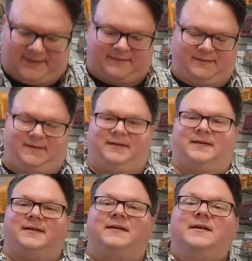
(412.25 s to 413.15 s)

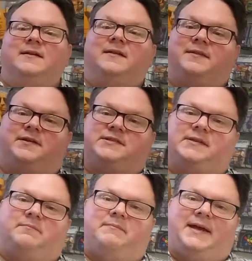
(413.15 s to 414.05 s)
along, there's a
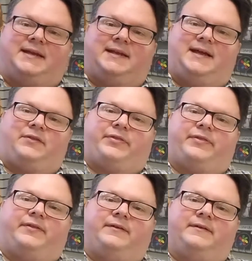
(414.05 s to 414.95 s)
Megadeth.
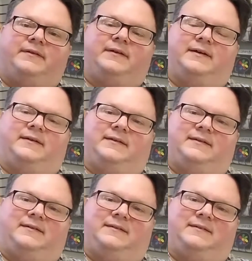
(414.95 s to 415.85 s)

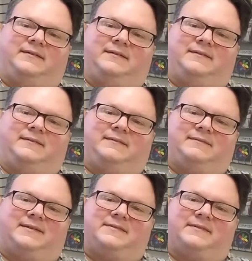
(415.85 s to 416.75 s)
Uh,
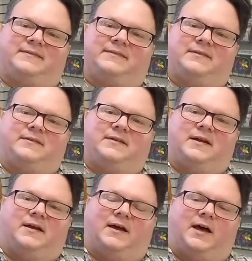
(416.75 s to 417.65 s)
this is
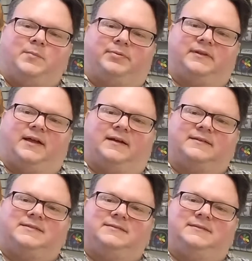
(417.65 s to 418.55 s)

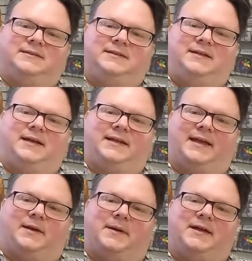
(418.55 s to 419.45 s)
unplugged.
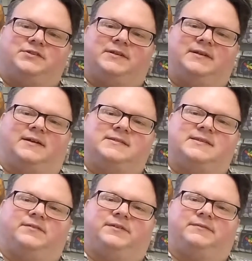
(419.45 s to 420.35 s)
Can't imagine on
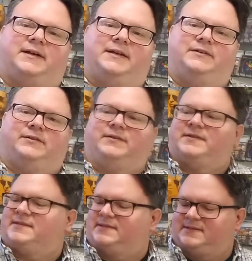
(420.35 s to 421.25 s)
silver vinyl.
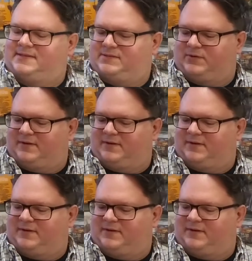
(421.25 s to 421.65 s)
This is sort